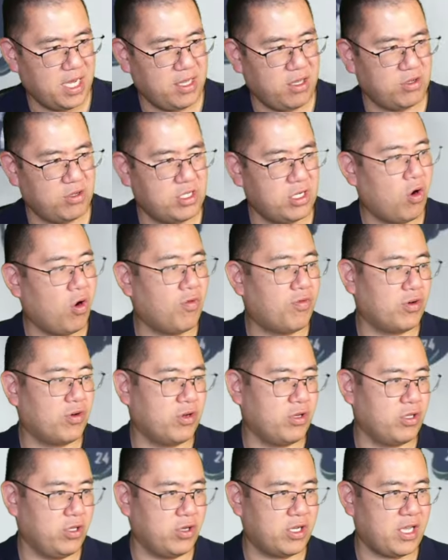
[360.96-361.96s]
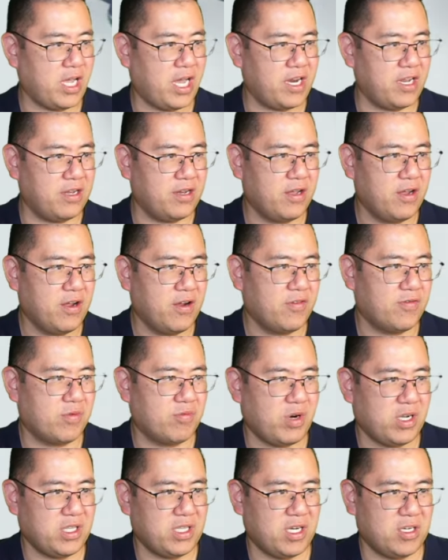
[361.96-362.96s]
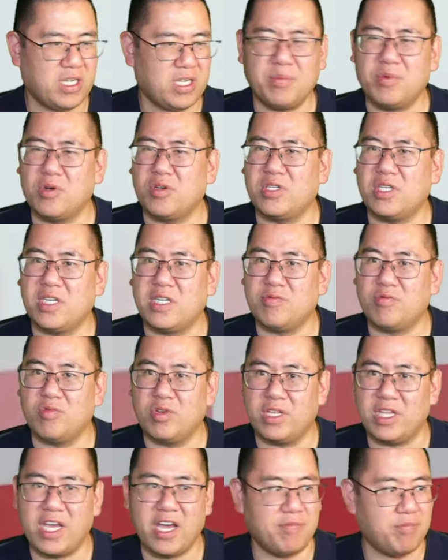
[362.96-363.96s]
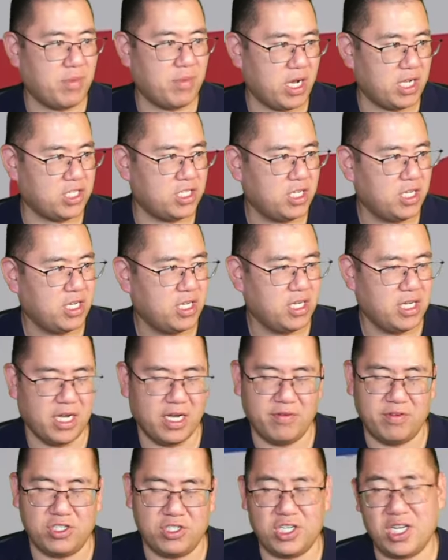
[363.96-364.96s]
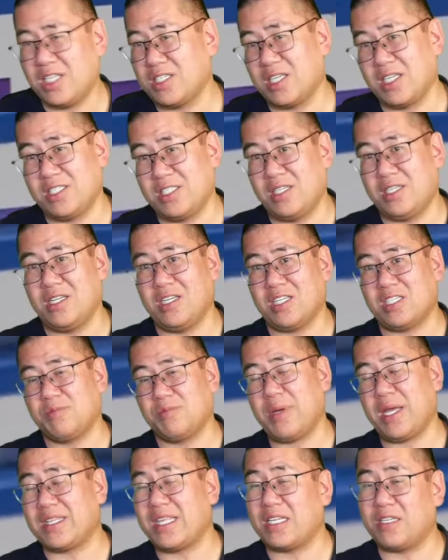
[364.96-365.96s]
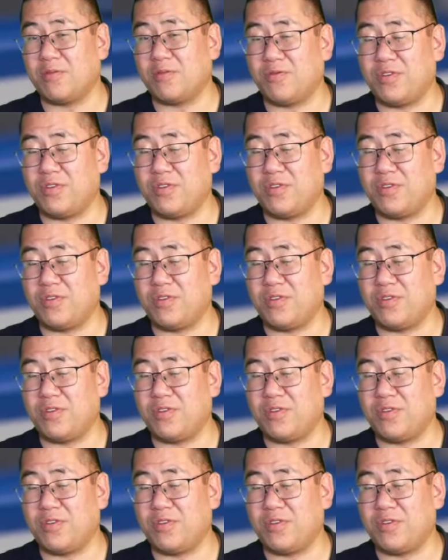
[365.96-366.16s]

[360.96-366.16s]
And there's an overhead look at it from right there. Demko didn't really have much of a chance because he didn't expect that